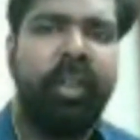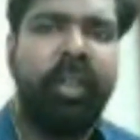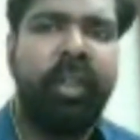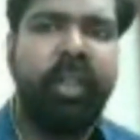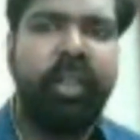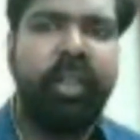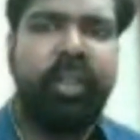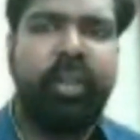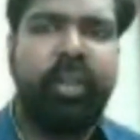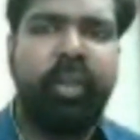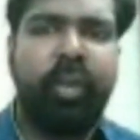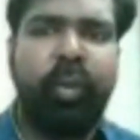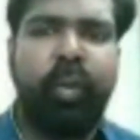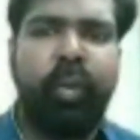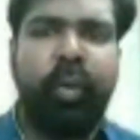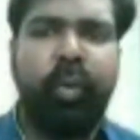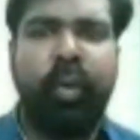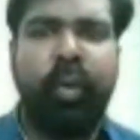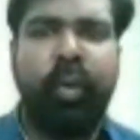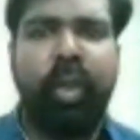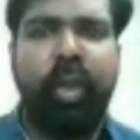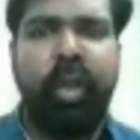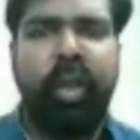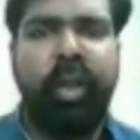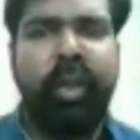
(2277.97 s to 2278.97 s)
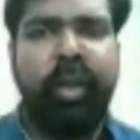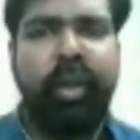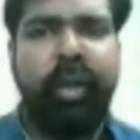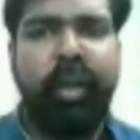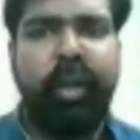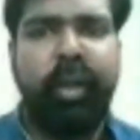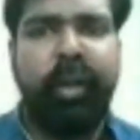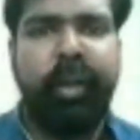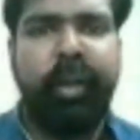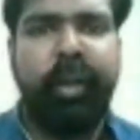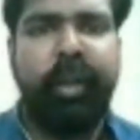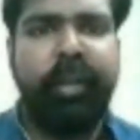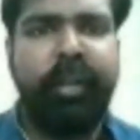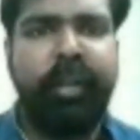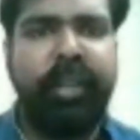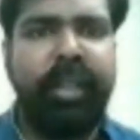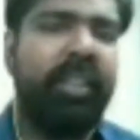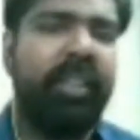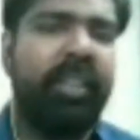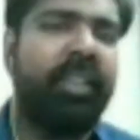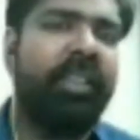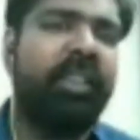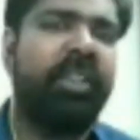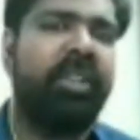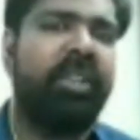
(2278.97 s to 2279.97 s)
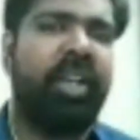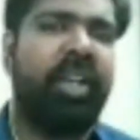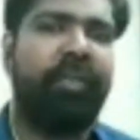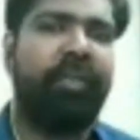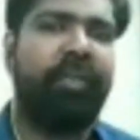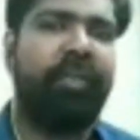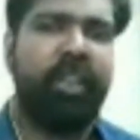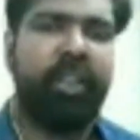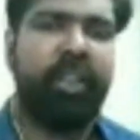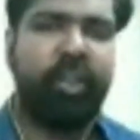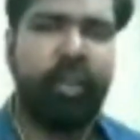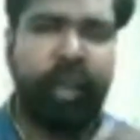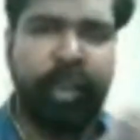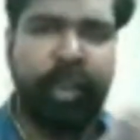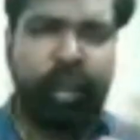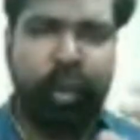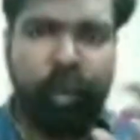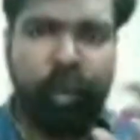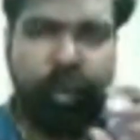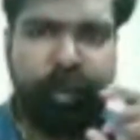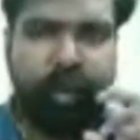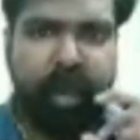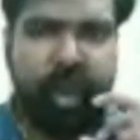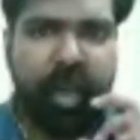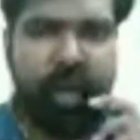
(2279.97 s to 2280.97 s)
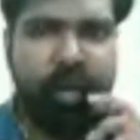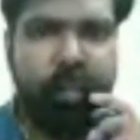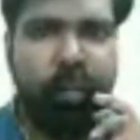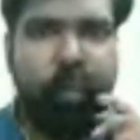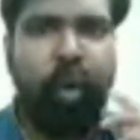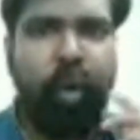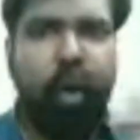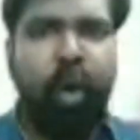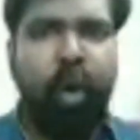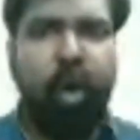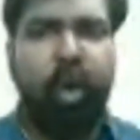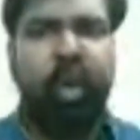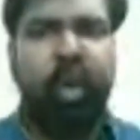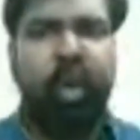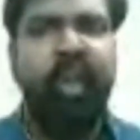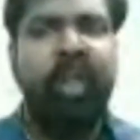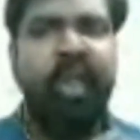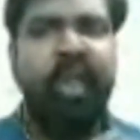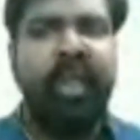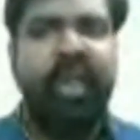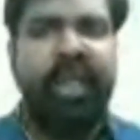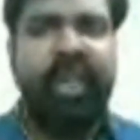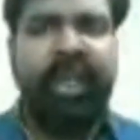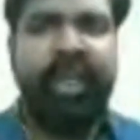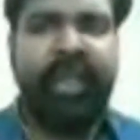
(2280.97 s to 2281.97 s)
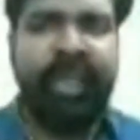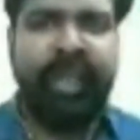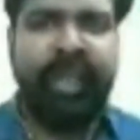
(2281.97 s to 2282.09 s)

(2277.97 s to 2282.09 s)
So uh, there is this reference to Indo-Pak War, Indian